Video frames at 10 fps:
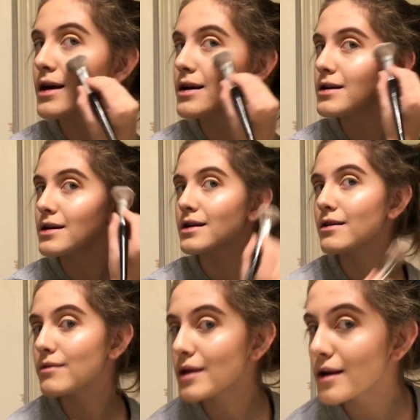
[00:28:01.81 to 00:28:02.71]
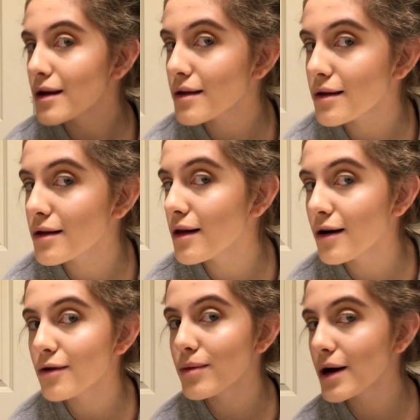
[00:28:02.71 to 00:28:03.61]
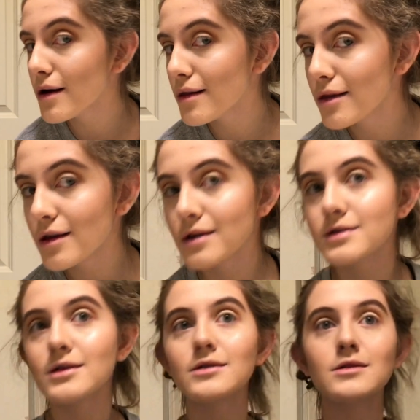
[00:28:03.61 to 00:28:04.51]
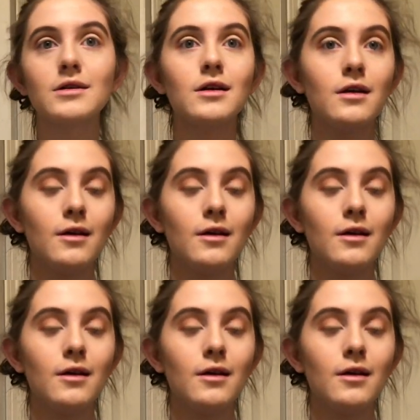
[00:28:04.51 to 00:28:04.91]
and it did give me a nice glow, but this is